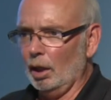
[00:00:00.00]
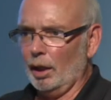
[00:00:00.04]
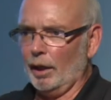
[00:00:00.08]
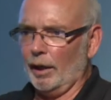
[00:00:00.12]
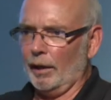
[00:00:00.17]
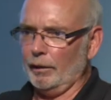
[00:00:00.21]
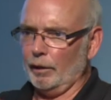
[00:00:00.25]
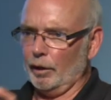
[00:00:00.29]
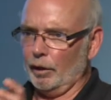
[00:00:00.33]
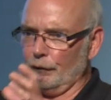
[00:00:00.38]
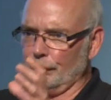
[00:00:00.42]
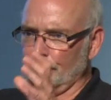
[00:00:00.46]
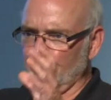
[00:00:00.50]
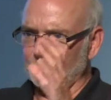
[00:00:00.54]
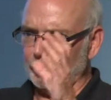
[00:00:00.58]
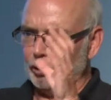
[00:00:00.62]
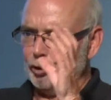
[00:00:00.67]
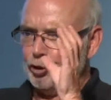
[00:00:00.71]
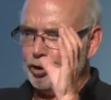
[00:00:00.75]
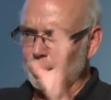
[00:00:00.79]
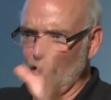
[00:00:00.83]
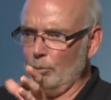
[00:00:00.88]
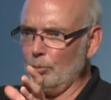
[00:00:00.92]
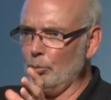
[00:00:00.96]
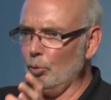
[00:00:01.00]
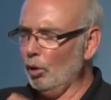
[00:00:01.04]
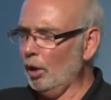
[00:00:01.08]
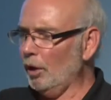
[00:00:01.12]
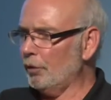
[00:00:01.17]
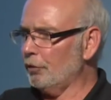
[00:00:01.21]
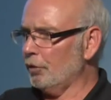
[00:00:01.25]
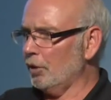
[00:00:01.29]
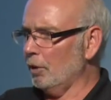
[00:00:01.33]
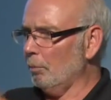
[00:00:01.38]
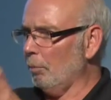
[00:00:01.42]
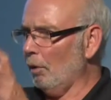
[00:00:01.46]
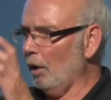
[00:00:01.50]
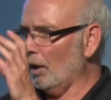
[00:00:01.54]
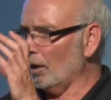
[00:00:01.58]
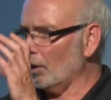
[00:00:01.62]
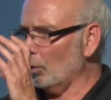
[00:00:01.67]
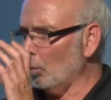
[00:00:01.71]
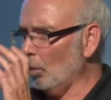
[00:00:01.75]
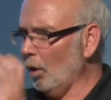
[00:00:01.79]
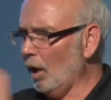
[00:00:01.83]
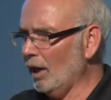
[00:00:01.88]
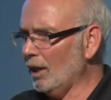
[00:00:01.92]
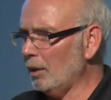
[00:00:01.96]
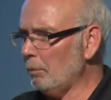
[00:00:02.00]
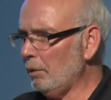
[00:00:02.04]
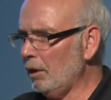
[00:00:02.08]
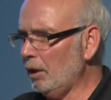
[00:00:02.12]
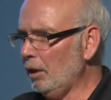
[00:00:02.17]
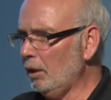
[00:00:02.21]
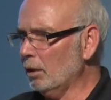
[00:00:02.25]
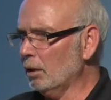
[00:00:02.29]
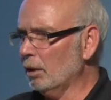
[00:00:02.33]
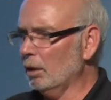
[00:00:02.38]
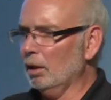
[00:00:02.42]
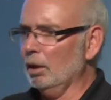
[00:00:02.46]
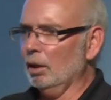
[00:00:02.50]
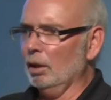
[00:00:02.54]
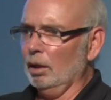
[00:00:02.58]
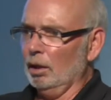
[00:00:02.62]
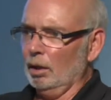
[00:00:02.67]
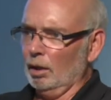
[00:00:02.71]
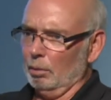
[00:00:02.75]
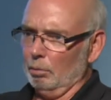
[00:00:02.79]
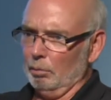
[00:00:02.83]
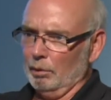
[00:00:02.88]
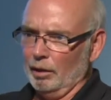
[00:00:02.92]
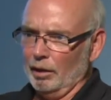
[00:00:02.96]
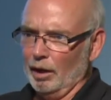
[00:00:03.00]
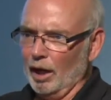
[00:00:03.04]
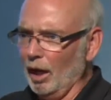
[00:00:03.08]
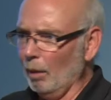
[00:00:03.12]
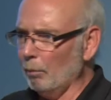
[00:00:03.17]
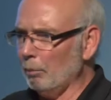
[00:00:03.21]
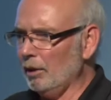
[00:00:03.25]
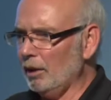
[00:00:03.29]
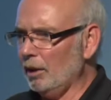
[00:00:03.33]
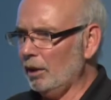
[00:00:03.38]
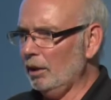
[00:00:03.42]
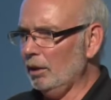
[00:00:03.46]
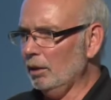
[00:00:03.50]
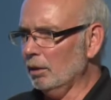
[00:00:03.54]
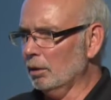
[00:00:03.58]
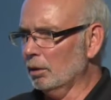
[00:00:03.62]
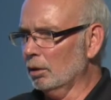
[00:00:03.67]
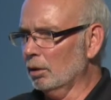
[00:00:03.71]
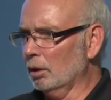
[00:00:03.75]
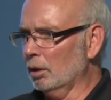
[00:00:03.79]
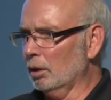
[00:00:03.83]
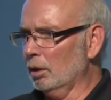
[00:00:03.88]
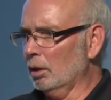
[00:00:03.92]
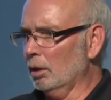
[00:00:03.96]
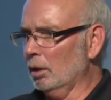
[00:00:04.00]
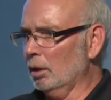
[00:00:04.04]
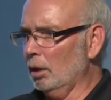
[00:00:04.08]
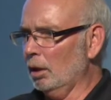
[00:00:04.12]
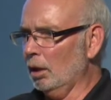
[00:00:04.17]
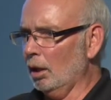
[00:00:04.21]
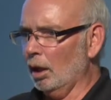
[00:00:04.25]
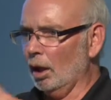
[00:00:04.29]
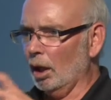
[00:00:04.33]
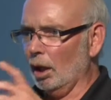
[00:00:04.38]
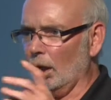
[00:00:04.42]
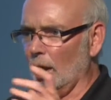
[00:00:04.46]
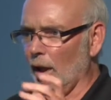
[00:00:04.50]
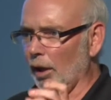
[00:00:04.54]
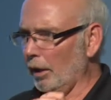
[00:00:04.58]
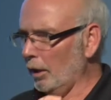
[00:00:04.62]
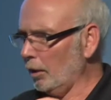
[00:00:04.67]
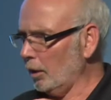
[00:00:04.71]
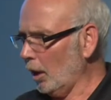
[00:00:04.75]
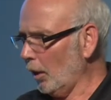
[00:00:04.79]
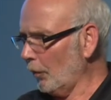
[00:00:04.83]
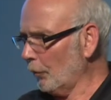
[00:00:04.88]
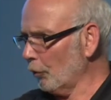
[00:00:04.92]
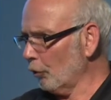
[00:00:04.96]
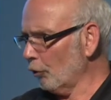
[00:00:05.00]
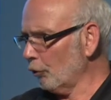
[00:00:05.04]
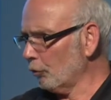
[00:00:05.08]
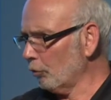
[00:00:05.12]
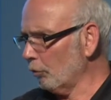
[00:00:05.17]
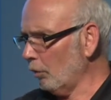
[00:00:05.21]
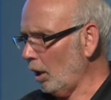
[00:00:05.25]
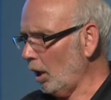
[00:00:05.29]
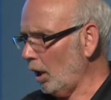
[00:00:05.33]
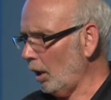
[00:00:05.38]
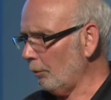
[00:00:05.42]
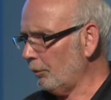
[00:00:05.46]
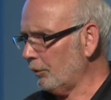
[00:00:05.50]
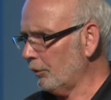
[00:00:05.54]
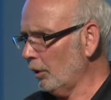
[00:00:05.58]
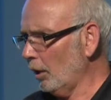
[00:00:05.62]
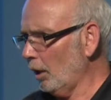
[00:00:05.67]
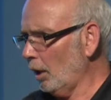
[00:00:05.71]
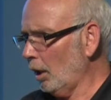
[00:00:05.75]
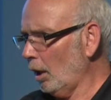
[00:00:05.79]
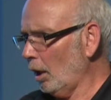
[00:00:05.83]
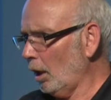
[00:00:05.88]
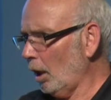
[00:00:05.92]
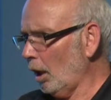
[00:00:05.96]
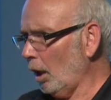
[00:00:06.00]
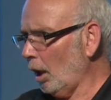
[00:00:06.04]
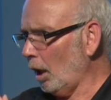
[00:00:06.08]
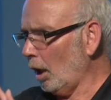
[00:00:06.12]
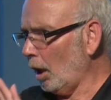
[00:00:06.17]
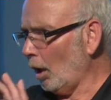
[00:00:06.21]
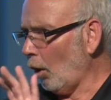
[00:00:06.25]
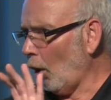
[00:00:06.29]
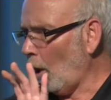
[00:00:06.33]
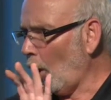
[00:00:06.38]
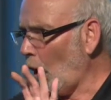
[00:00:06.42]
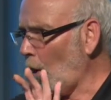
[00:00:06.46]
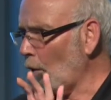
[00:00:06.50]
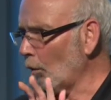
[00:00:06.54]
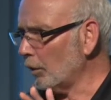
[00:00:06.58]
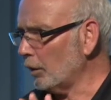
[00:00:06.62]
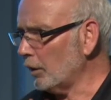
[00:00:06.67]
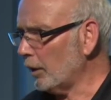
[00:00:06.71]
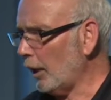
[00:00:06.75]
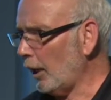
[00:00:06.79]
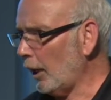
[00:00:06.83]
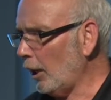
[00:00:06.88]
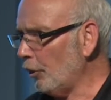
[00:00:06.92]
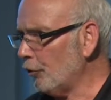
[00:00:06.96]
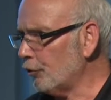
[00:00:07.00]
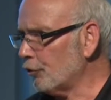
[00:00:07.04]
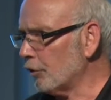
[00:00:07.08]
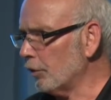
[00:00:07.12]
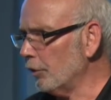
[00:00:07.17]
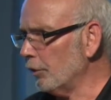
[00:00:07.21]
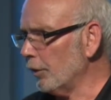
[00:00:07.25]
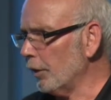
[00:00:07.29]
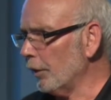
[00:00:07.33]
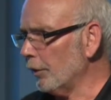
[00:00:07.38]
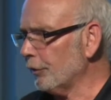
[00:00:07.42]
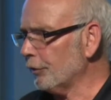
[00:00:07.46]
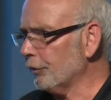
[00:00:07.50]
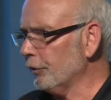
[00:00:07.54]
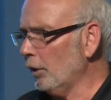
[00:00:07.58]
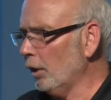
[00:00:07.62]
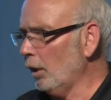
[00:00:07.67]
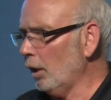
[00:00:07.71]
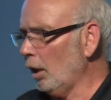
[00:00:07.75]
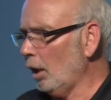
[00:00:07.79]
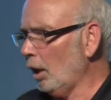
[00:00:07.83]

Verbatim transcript: and then from the Ojibwe to the Potawatomi, Menominee, and other tribes, all engaged in this.